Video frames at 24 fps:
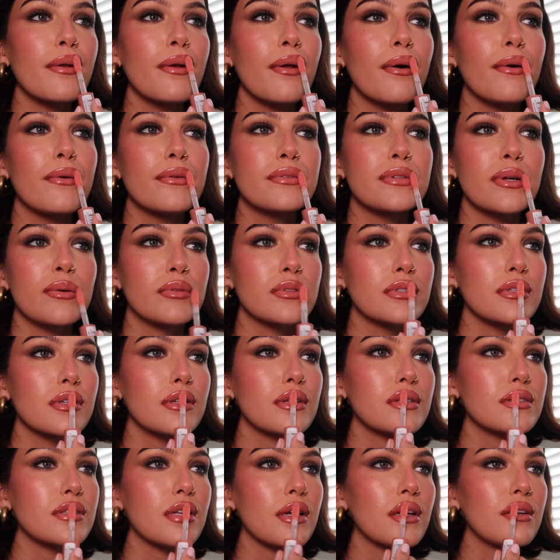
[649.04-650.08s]
know someone's
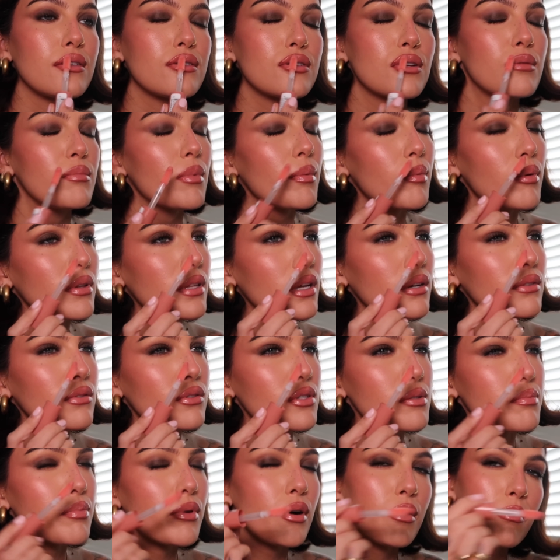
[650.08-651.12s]
going to say, you shouldn't be putting that in your
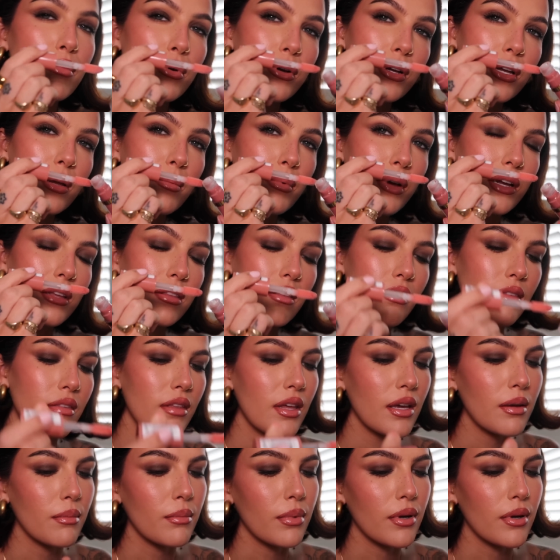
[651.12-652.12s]
spot and putting it back in the thing,